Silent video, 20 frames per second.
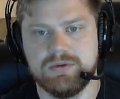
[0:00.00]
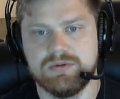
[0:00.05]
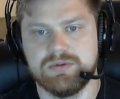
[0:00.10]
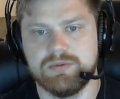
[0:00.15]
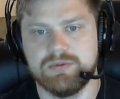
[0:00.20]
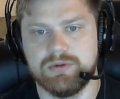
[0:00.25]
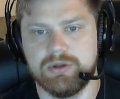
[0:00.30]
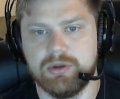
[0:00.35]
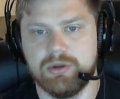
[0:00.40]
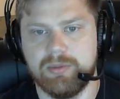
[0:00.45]

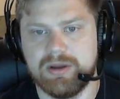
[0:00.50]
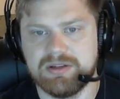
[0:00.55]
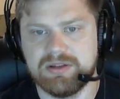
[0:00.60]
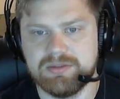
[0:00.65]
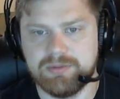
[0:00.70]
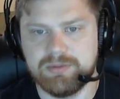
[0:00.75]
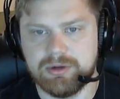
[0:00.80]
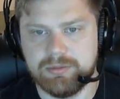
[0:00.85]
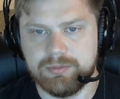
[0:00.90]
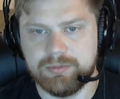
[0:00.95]
we're going to go back to
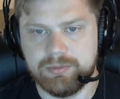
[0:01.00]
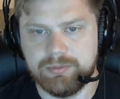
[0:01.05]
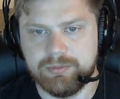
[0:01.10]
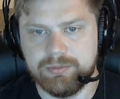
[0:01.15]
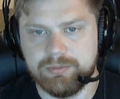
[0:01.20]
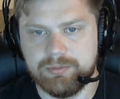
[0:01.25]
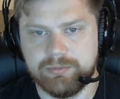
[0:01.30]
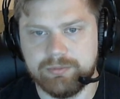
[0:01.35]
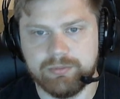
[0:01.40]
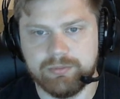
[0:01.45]
burp.
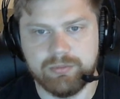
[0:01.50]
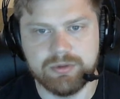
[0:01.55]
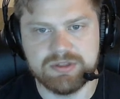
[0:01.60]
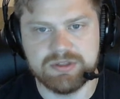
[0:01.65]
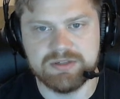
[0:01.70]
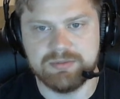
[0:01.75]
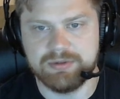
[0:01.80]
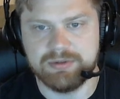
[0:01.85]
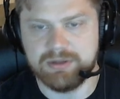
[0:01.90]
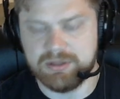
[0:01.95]
We're
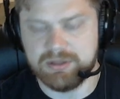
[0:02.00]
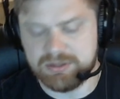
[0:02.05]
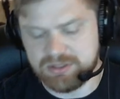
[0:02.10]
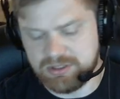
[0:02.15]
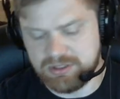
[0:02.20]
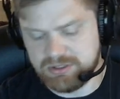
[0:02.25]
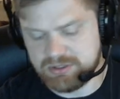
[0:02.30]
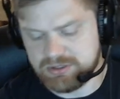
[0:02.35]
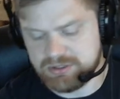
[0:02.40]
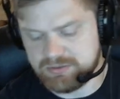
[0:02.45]
simply going to
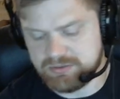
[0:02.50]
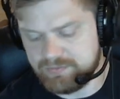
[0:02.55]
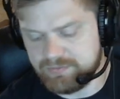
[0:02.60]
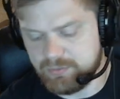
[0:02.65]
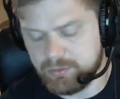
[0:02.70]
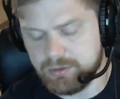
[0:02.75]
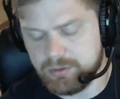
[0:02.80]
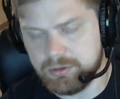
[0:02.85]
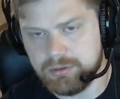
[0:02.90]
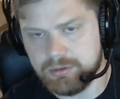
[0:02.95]
change
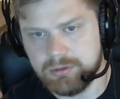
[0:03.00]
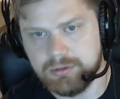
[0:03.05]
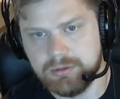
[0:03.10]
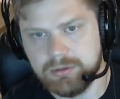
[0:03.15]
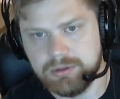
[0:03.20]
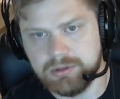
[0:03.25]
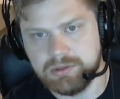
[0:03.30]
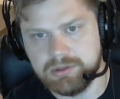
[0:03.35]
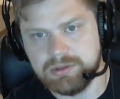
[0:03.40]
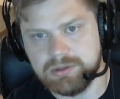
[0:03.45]
4
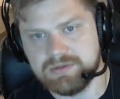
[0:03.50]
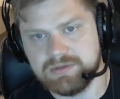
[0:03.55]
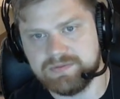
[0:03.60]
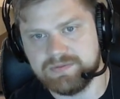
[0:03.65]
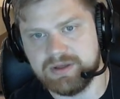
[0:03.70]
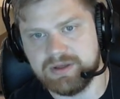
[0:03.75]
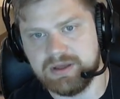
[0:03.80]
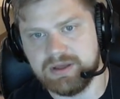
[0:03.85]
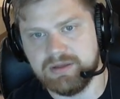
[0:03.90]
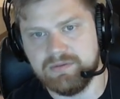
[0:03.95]
to
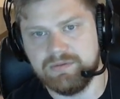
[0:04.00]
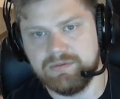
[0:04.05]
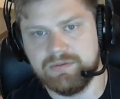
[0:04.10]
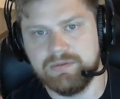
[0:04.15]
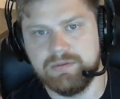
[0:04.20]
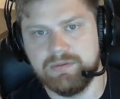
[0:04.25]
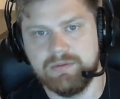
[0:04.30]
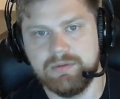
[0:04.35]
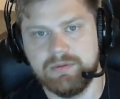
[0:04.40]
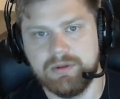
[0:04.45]
5,
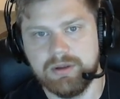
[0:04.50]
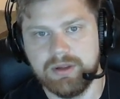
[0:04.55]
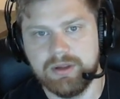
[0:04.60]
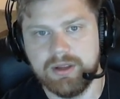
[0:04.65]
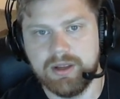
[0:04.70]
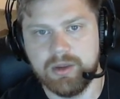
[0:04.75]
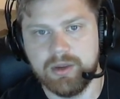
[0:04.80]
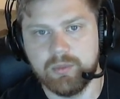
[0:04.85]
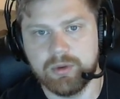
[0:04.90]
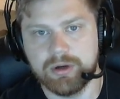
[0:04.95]

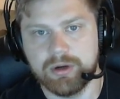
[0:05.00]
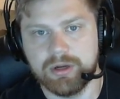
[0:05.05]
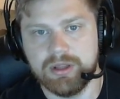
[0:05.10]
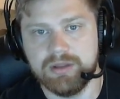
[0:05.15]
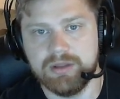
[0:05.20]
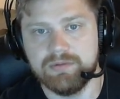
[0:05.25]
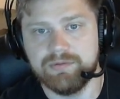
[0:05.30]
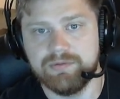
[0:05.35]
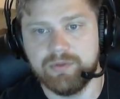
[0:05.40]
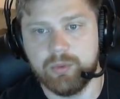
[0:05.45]
and we're going to
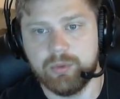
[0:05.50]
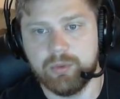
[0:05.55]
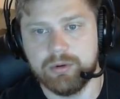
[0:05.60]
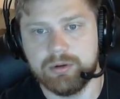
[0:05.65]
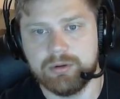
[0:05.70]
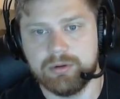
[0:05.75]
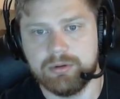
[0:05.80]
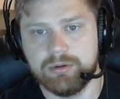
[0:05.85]
hit forward.